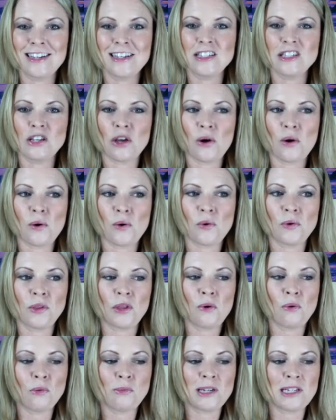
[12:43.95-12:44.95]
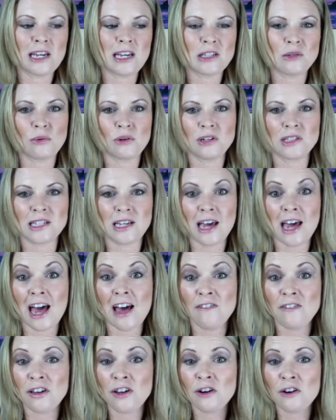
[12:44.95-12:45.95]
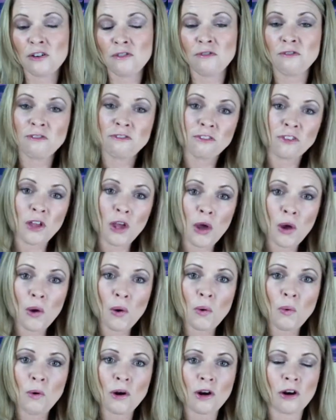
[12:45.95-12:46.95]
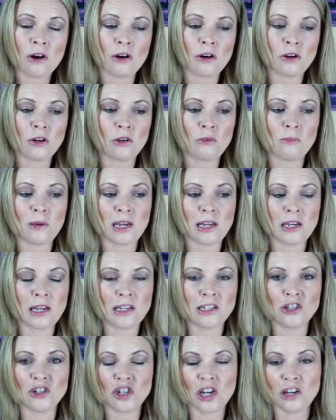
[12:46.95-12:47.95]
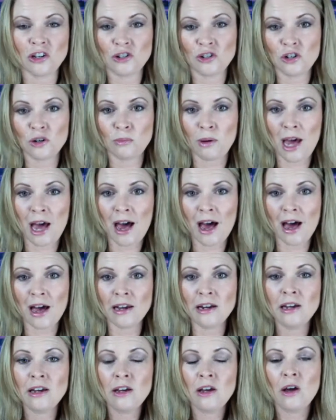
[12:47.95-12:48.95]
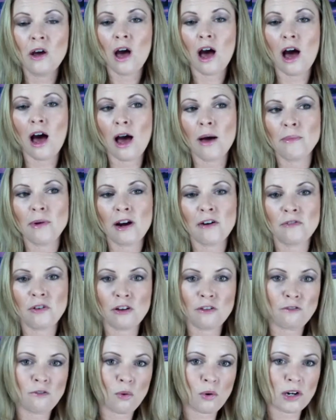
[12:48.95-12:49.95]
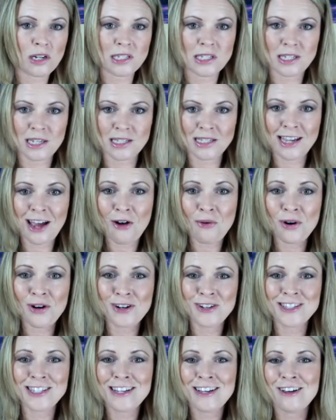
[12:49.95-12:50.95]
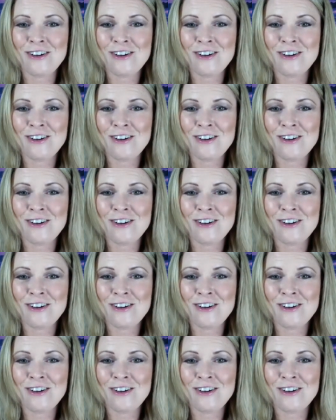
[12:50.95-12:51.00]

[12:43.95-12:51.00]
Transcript: So there will be days where it's a heavier flow where you may need to change your pad um, every four to six hours,